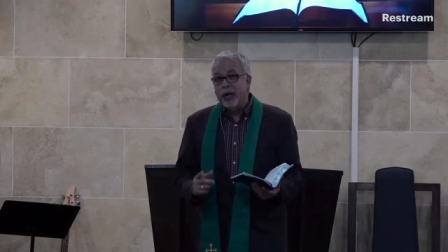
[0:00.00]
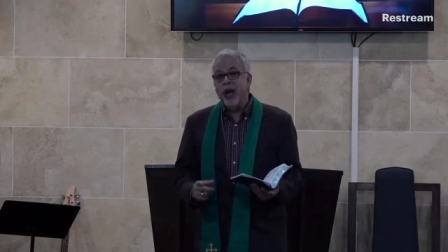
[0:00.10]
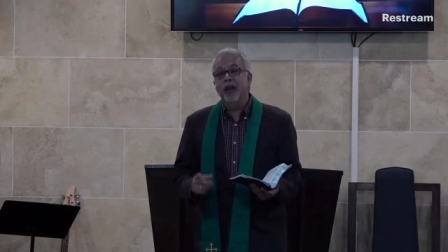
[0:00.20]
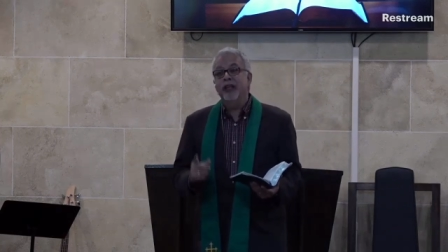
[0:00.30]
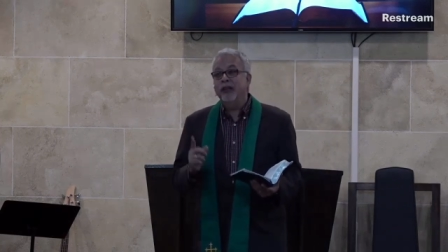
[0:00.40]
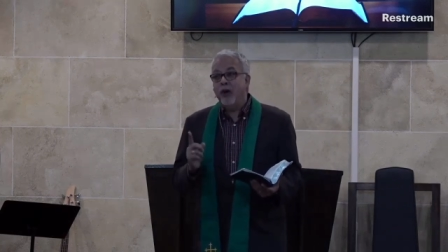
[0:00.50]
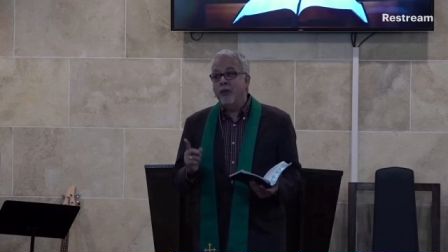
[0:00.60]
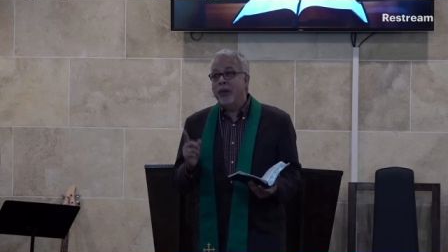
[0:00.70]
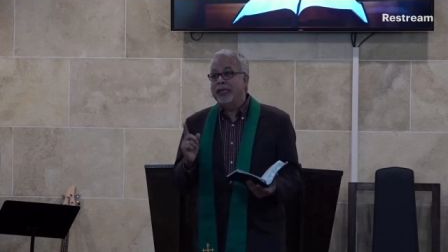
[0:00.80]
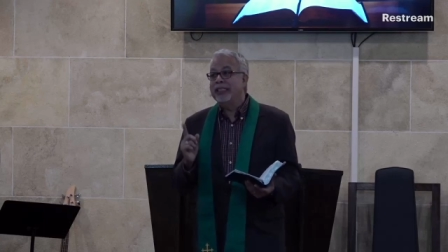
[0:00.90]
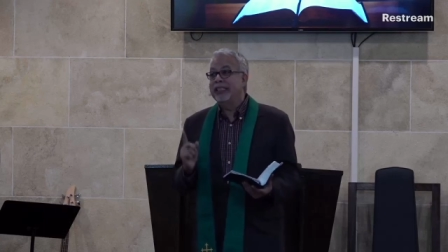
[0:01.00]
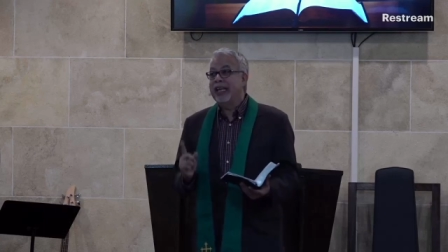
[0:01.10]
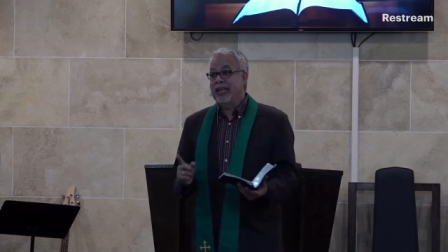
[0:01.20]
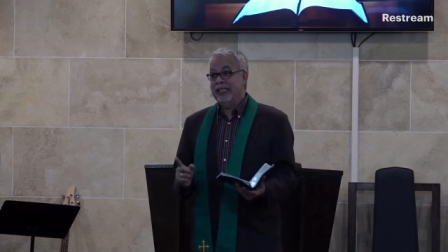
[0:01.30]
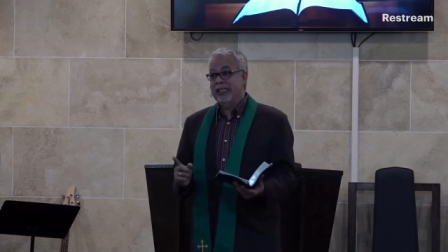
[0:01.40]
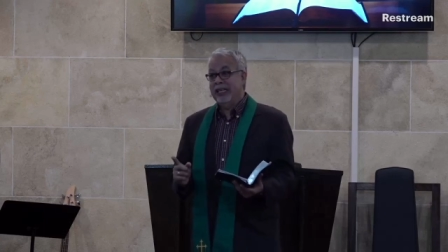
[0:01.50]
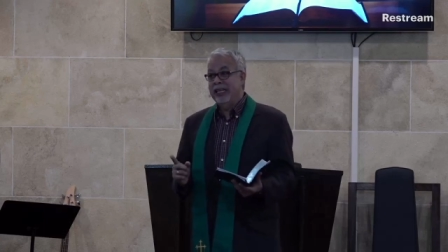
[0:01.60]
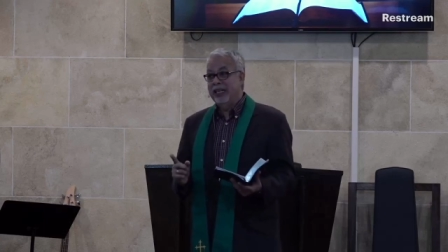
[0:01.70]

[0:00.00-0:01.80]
on that don't make sense.